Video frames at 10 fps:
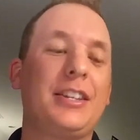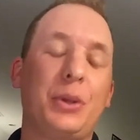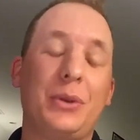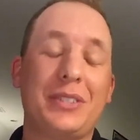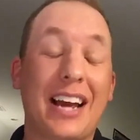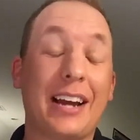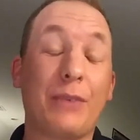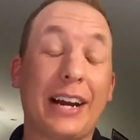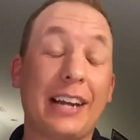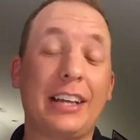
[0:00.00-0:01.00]
so it was not
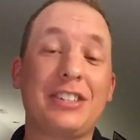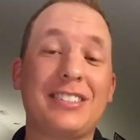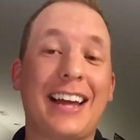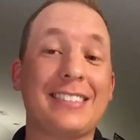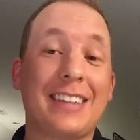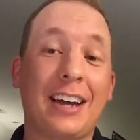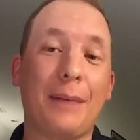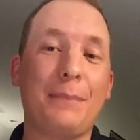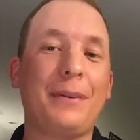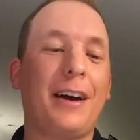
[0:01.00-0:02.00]
a regulation size
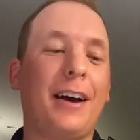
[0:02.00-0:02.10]
cup.